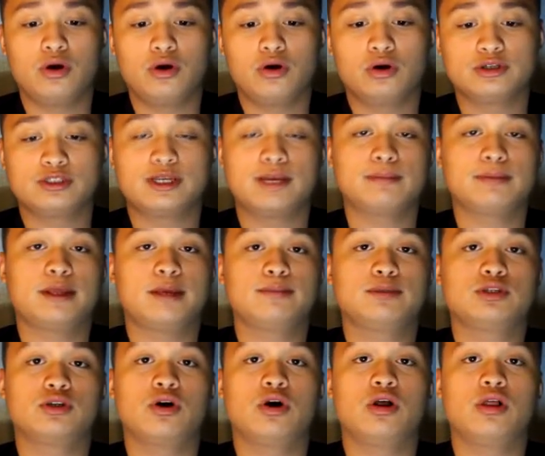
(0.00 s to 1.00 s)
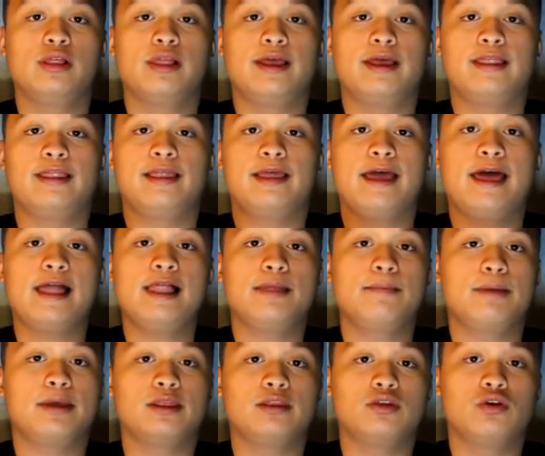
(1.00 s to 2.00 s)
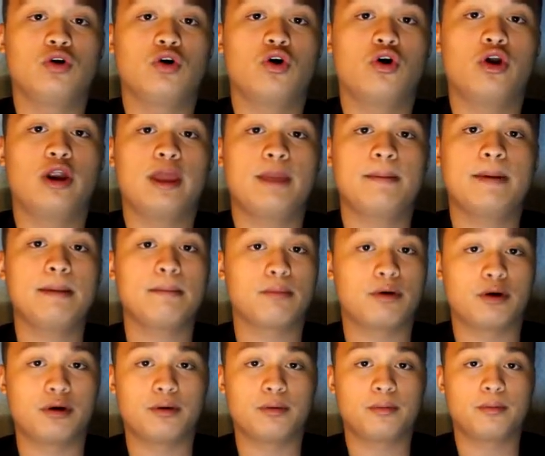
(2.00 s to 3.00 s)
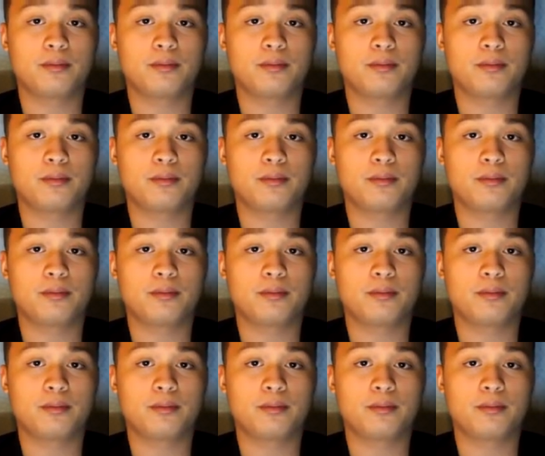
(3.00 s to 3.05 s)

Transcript: or sometimes called an element or a member.